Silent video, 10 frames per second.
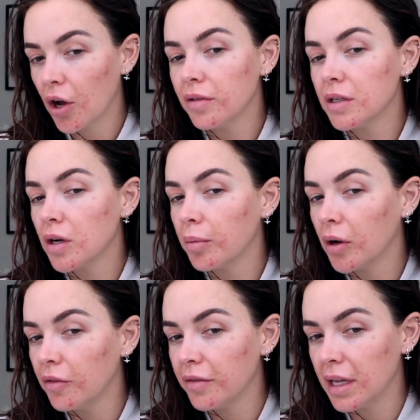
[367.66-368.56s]
over the top
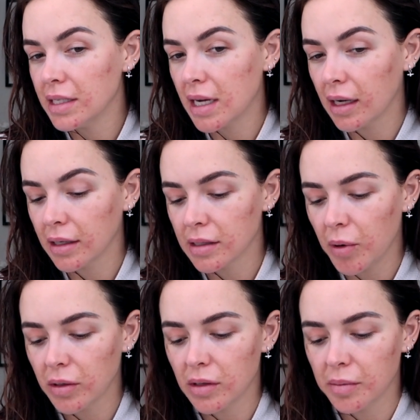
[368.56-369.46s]
of the darker
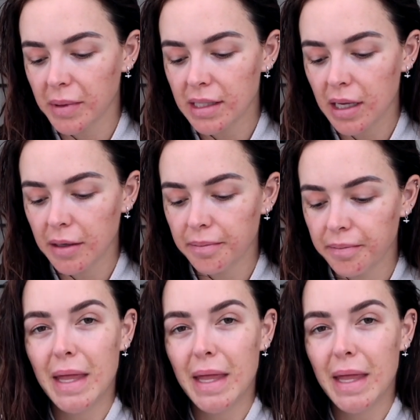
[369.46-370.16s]
spots on my skin.